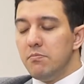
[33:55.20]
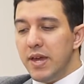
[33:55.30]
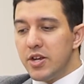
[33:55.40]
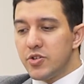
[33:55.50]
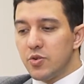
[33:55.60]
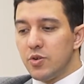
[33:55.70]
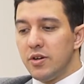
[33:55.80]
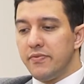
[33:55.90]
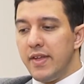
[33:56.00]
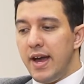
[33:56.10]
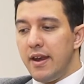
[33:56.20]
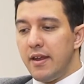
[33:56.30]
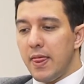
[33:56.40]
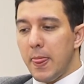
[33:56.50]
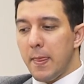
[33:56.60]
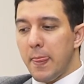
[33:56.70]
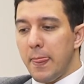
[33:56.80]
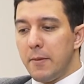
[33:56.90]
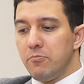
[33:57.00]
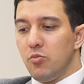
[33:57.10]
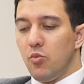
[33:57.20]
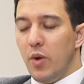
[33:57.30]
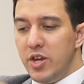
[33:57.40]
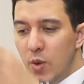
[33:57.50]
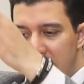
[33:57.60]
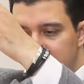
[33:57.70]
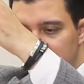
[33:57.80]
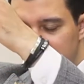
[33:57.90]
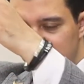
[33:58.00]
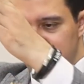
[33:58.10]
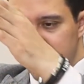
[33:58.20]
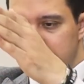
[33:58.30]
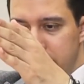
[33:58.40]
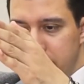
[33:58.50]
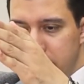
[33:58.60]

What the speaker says: Make sure that when you have a vision,